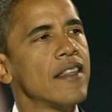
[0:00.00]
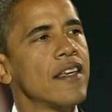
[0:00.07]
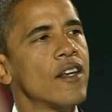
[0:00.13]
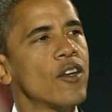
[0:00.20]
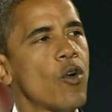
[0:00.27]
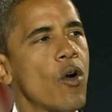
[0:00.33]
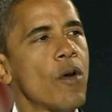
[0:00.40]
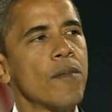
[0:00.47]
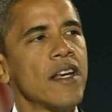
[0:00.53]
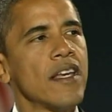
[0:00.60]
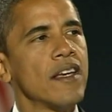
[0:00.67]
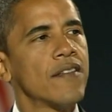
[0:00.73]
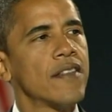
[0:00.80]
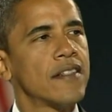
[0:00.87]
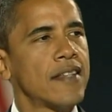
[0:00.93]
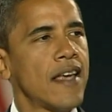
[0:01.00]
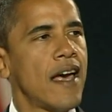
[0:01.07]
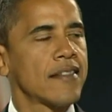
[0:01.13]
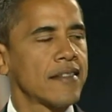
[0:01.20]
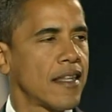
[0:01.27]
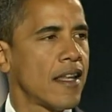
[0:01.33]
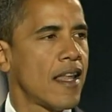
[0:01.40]
the enormity of the
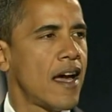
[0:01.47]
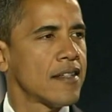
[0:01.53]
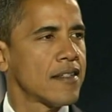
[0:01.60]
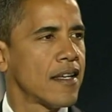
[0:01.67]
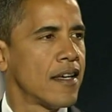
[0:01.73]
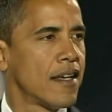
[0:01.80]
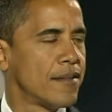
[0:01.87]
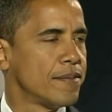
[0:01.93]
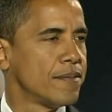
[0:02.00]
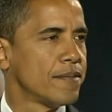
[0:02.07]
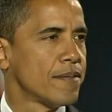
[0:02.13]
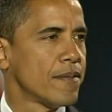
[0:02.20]
task that lies ahead.